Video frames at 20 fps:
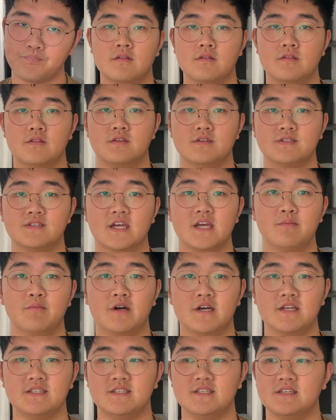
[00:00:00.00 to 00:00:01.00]
The same
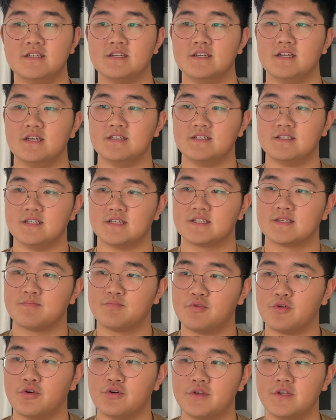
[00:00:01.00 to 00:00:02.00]
idea is
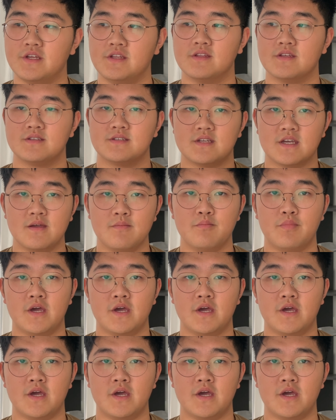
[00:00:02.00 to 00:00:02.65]
explored in the same